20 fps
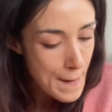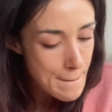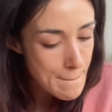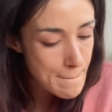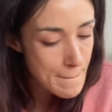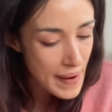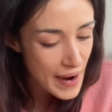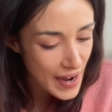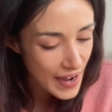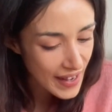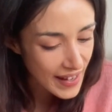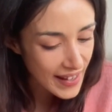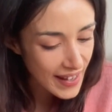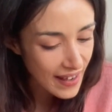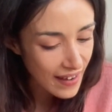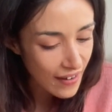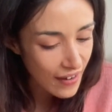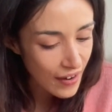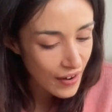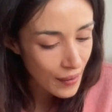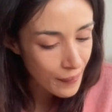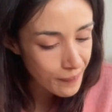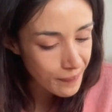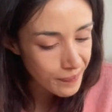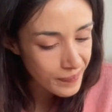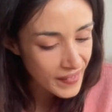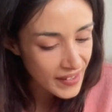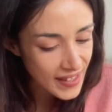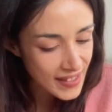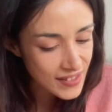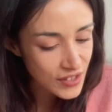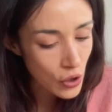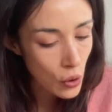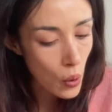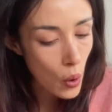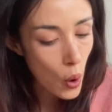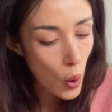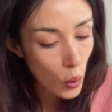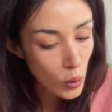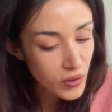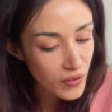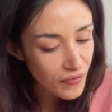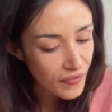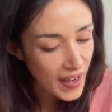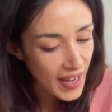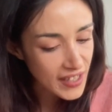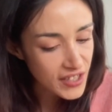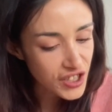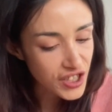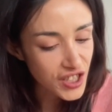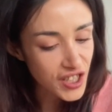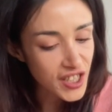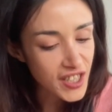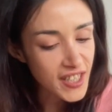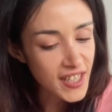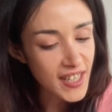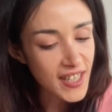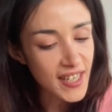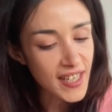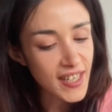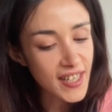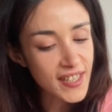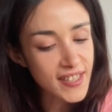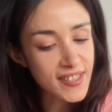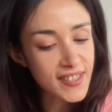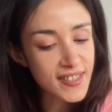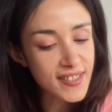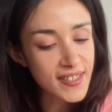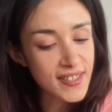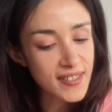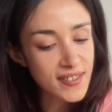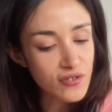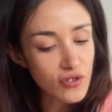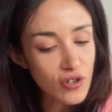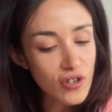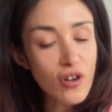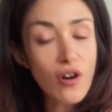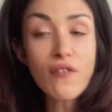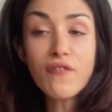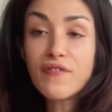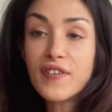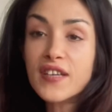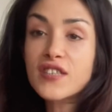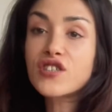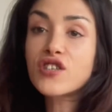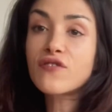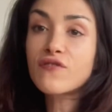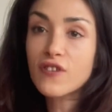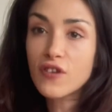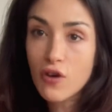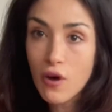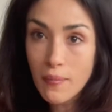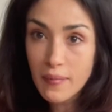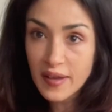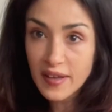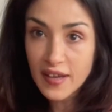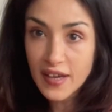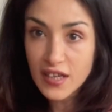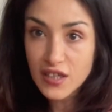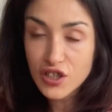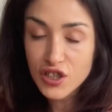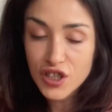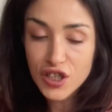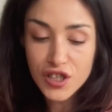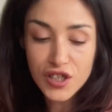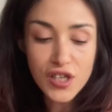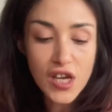But let's go old fashioned. It's historical fiction recommendation.